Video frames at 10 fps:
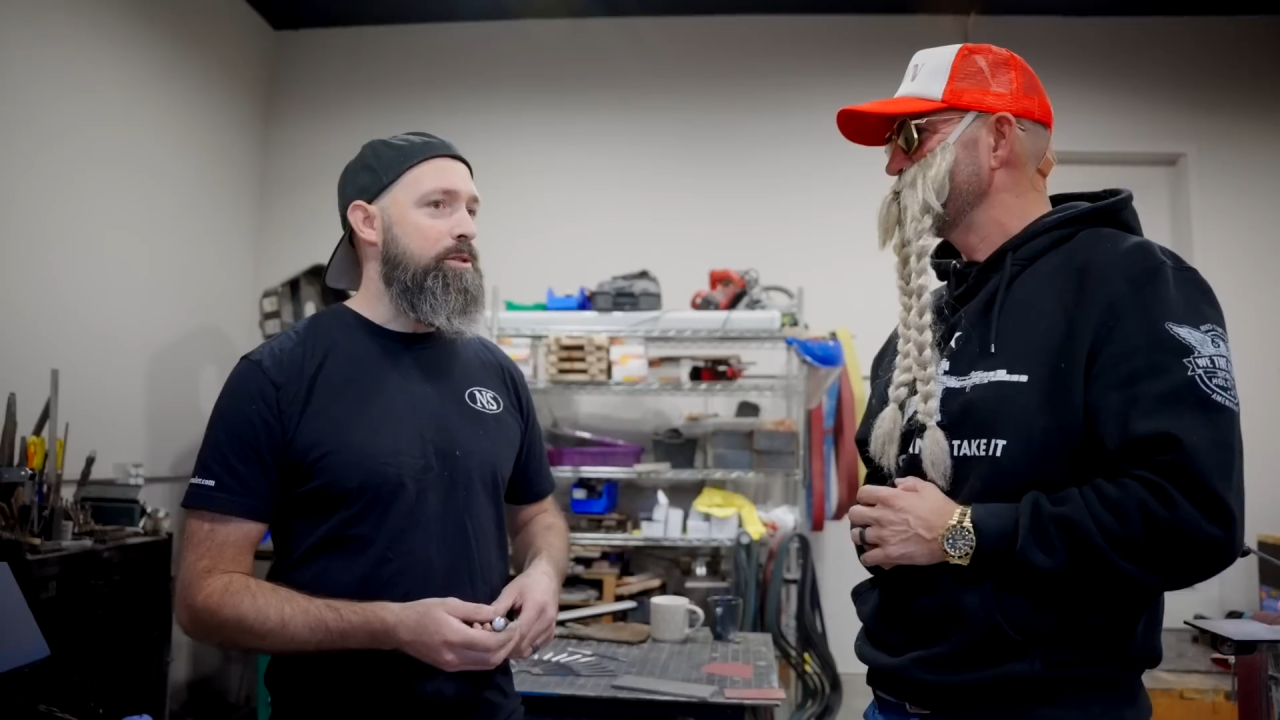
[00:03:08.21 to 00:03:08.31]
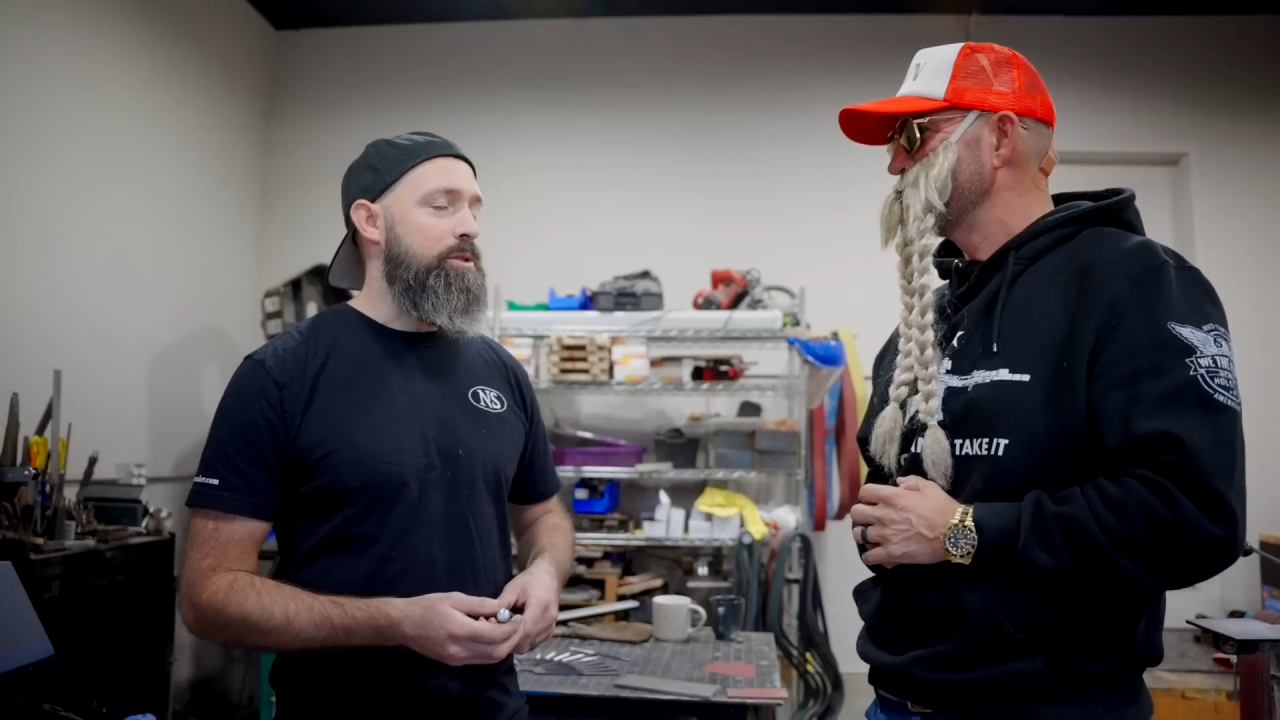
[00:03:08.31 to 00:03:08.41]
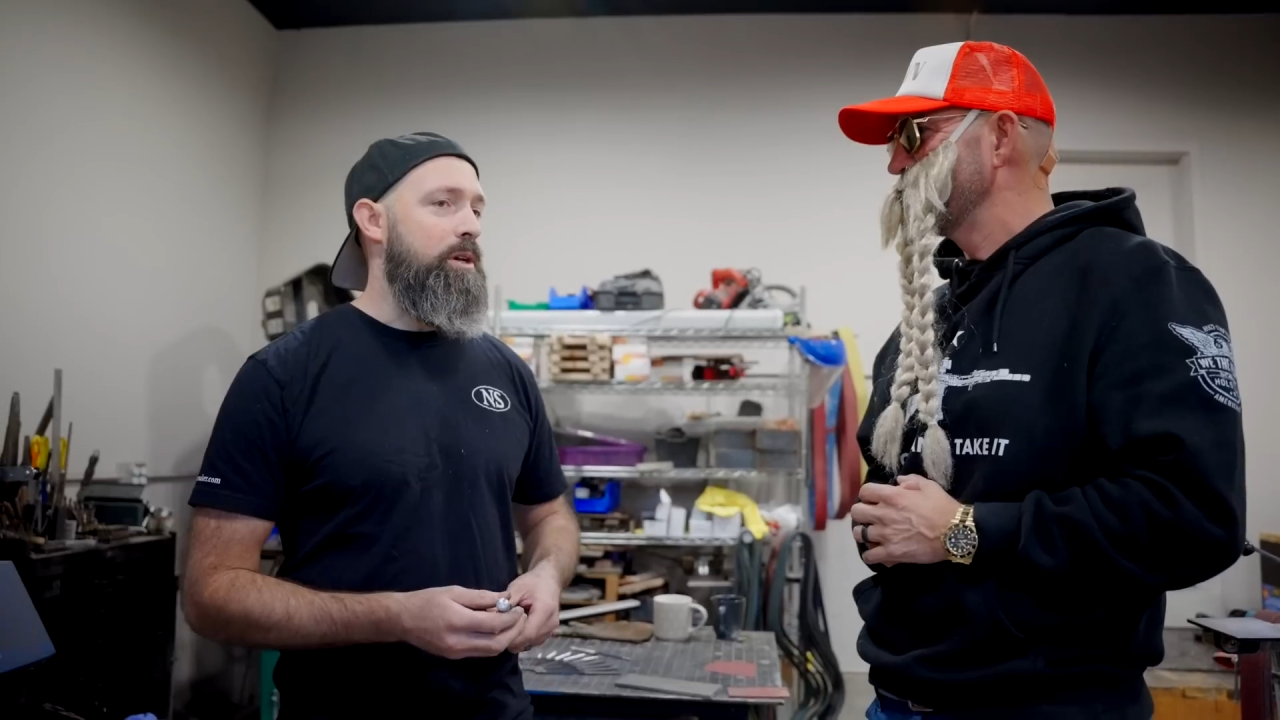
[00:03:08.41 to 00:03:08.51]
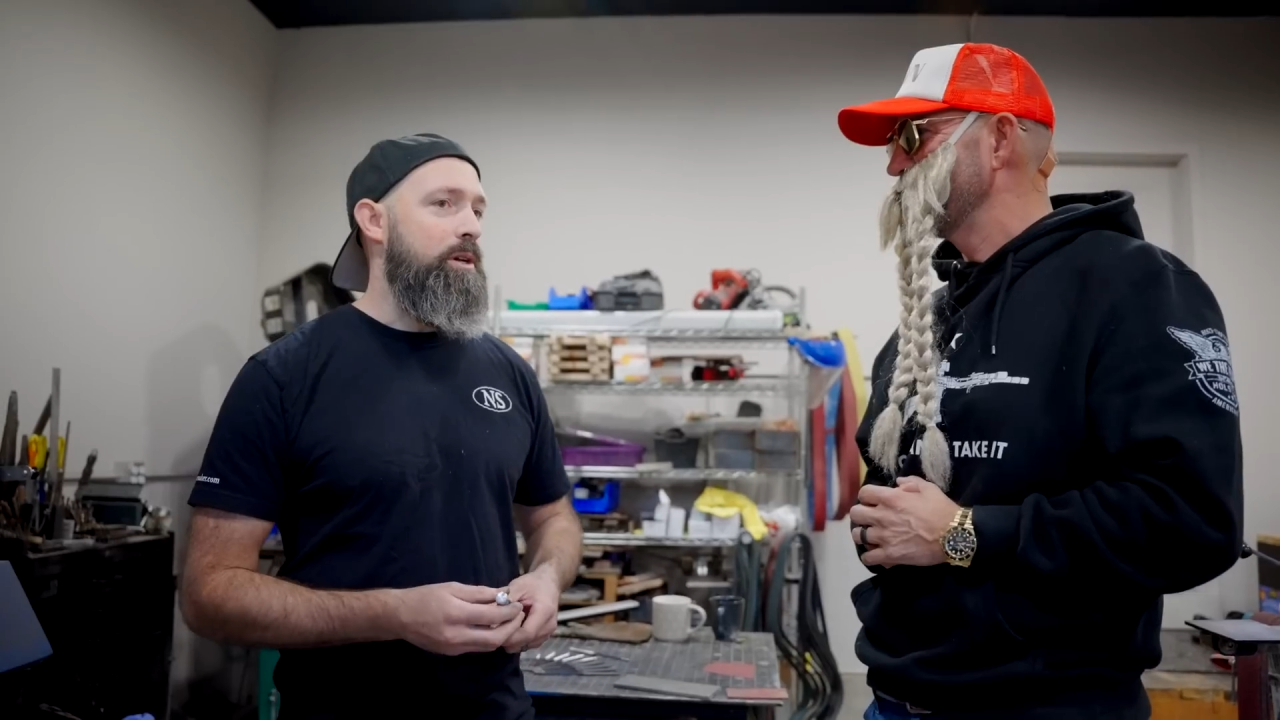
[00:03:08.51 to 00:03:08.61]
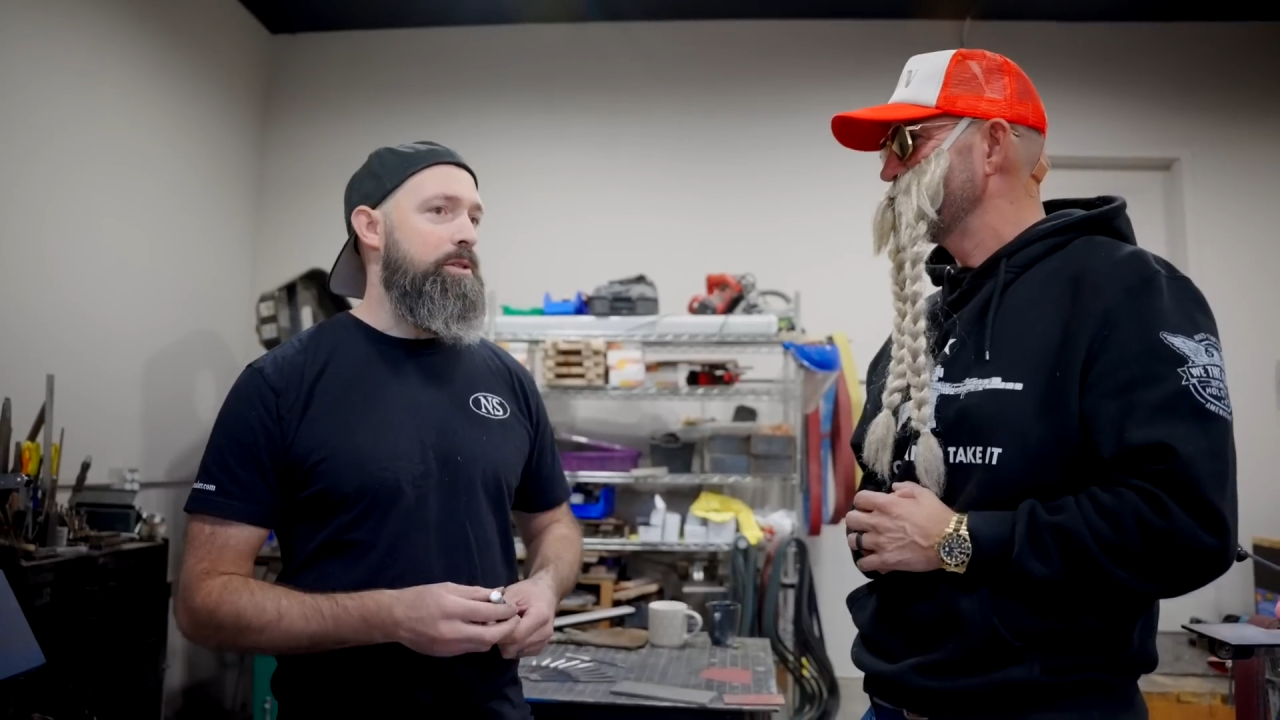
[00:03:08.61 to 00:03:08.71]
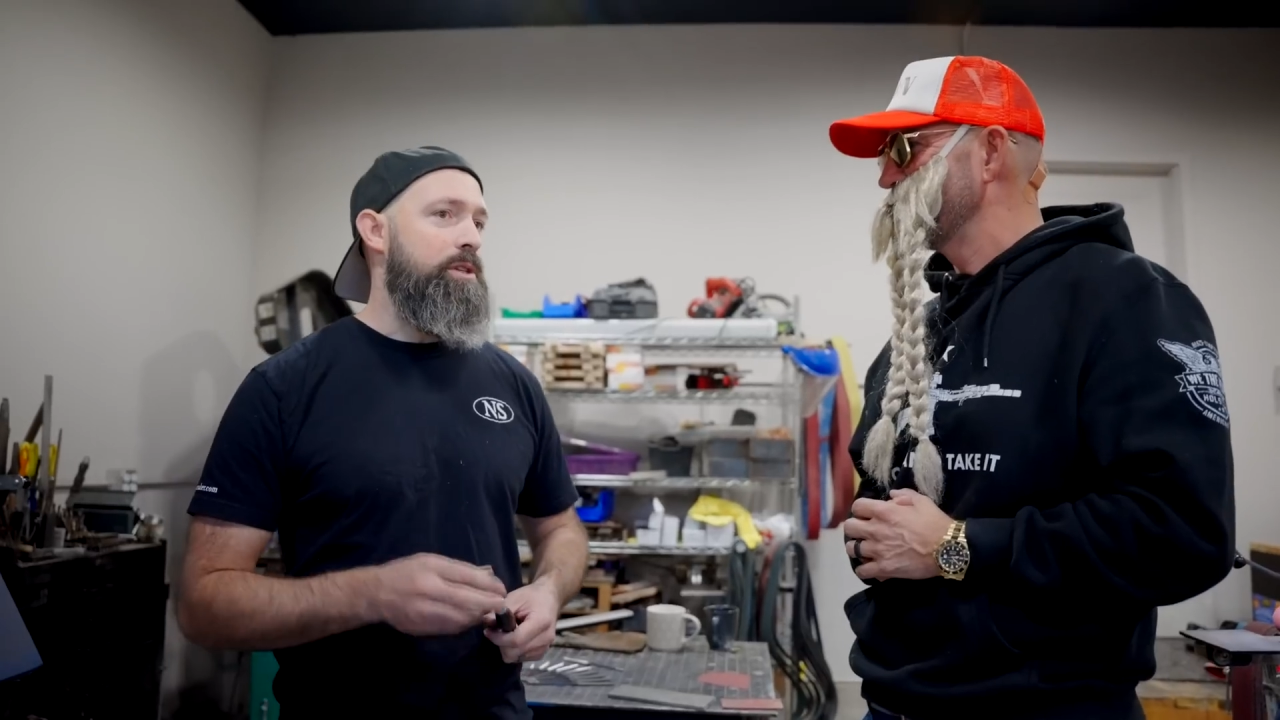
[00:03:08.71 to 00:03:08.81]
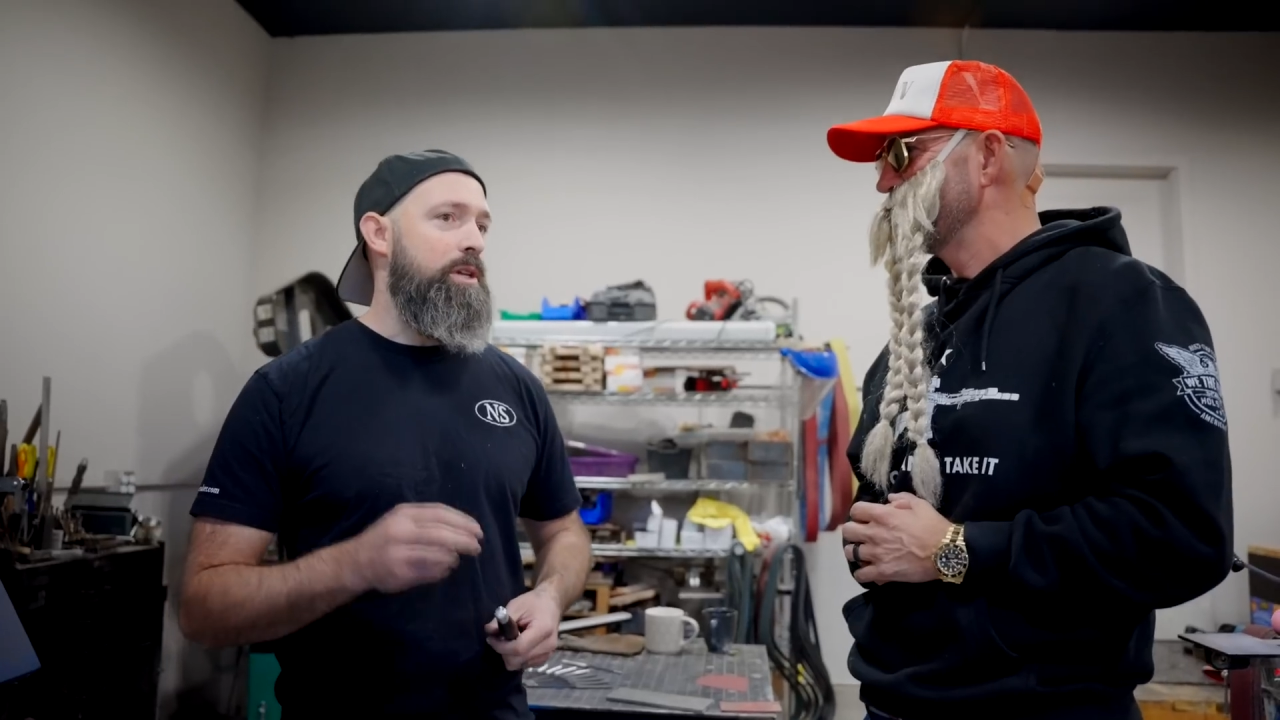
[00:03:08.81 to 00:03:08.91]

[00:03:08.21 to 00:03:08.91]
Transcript: It was